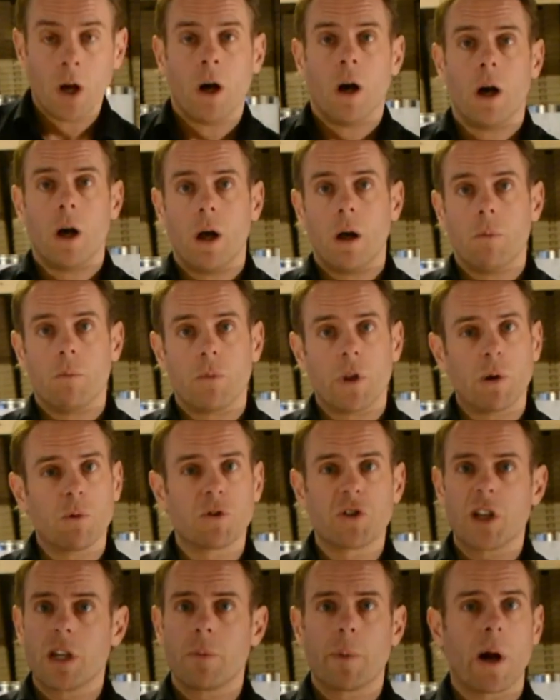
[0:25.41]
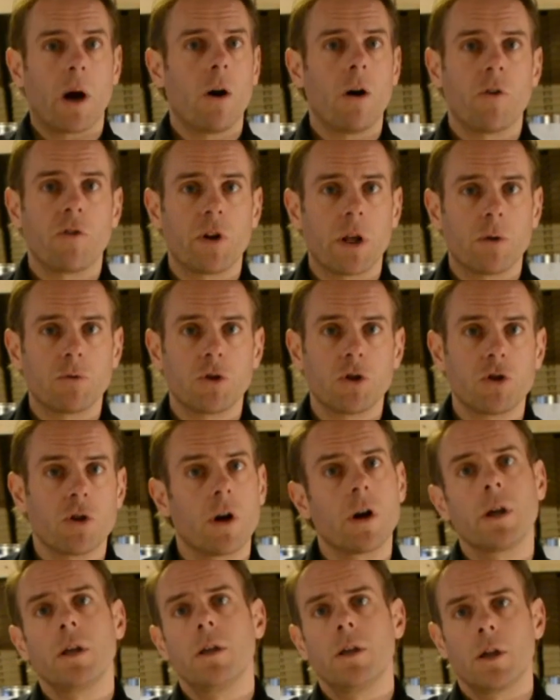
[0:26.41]
That will take about half an hour to
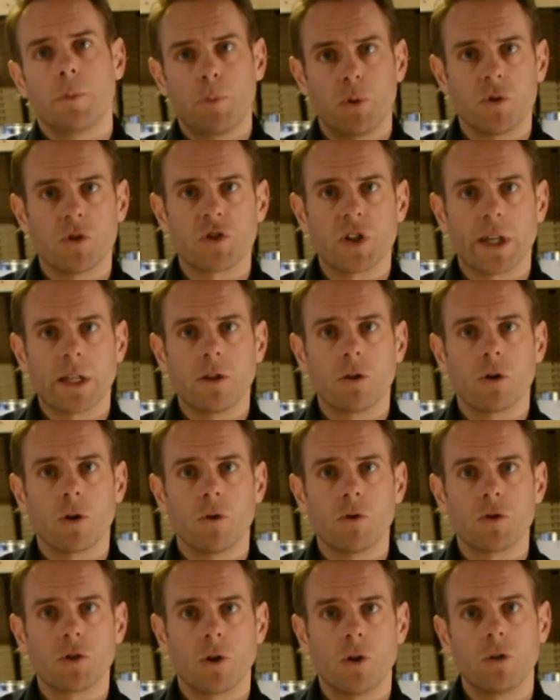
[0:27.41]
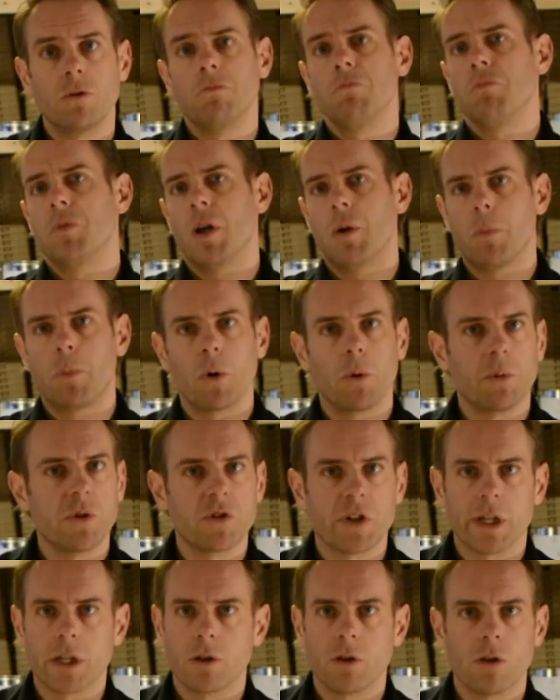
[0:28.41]
dry. You can put the second coat on. That will probably
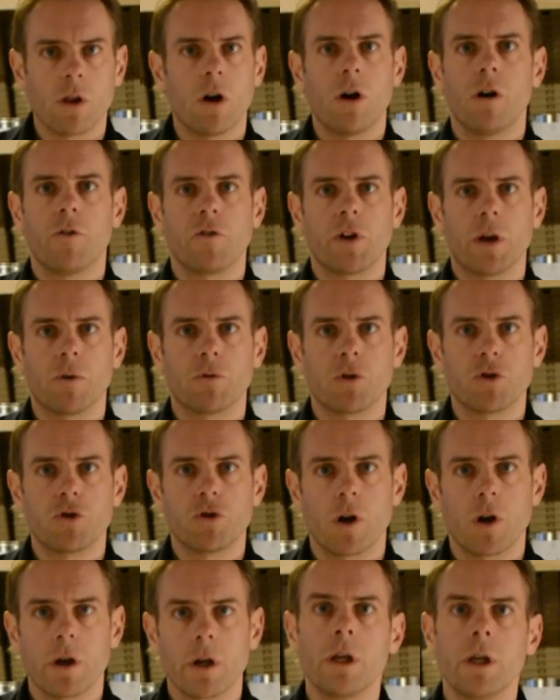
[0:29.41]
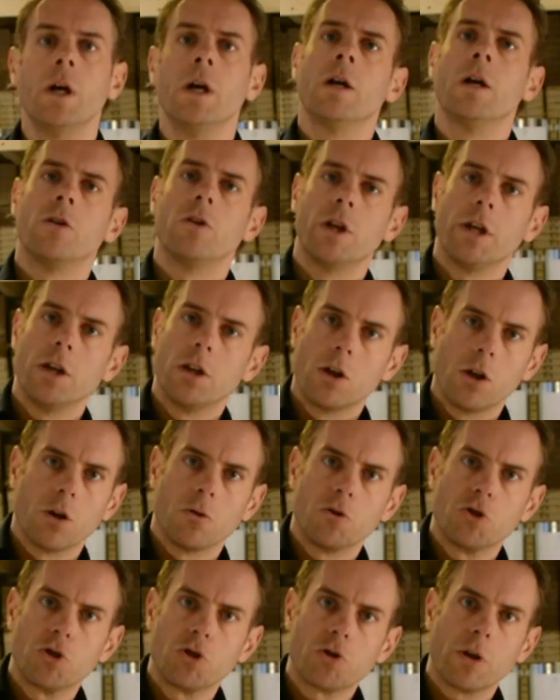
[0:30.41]
take another half an hour to dry. Then you can
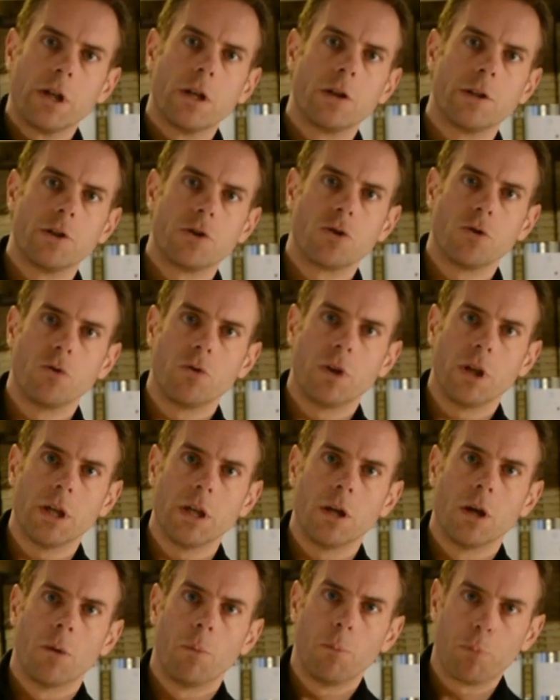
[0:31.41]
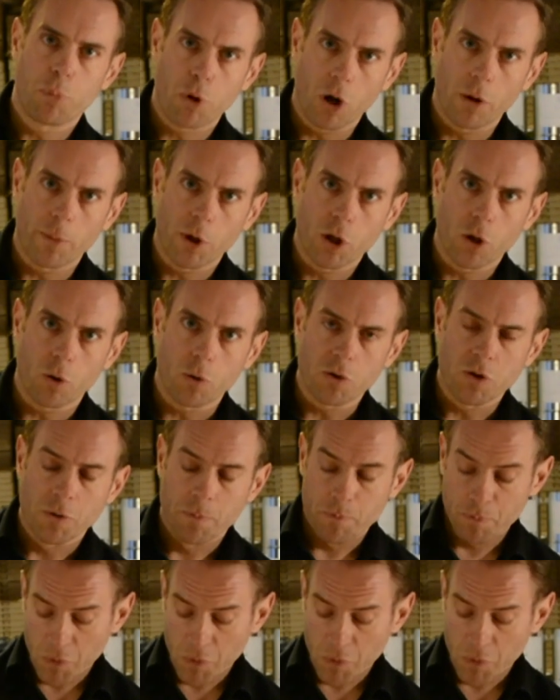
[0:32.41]
go straight into the primer coat.